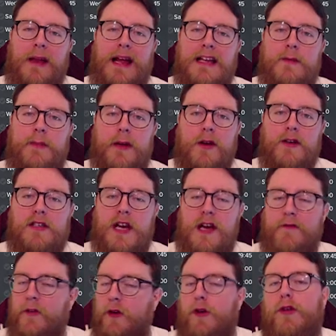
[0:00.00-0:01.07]
planned because I
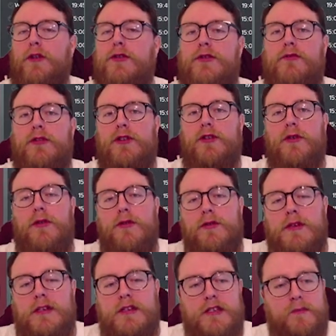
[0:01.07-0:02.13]
forgot to
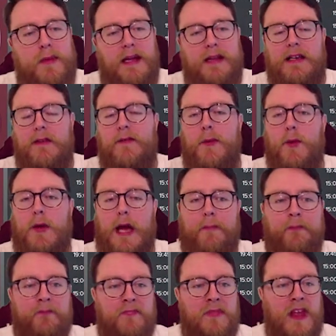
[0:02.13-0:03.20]
record and just played the Liverpool
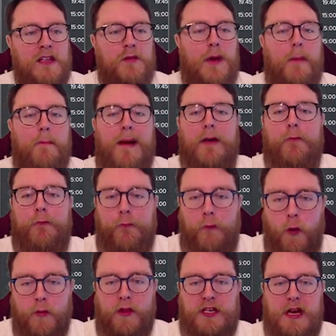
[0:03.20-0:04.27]
game. So we are back
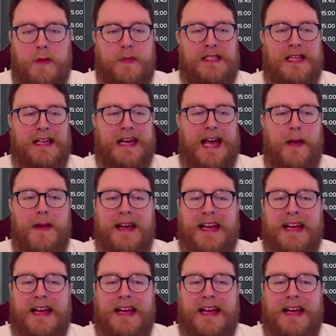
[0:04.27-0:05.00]
for the Champions League game